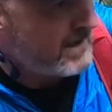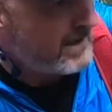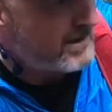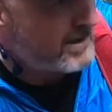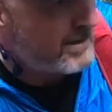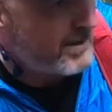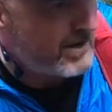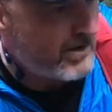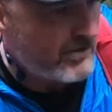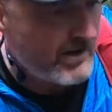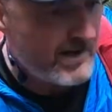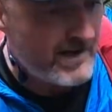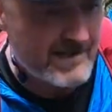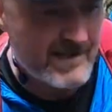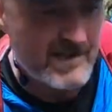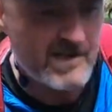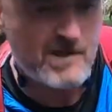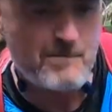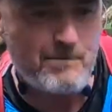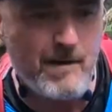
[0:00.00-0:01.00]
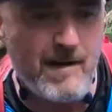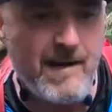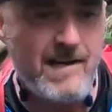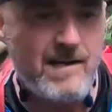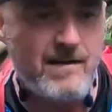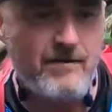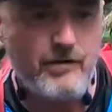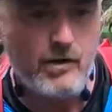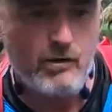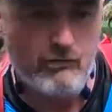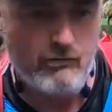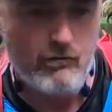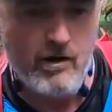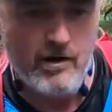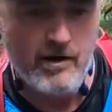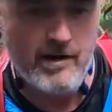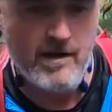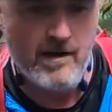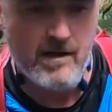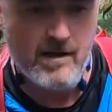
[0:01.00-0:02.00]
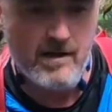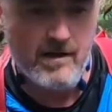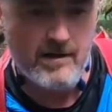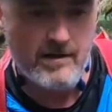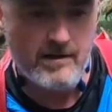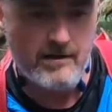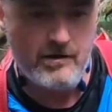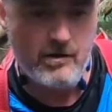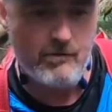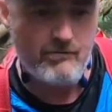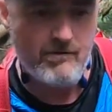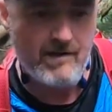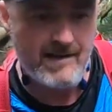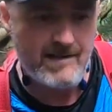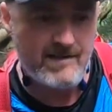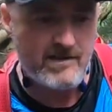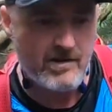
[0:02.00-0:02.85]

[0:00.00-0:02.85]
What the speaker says: To increase the speed of your run, you need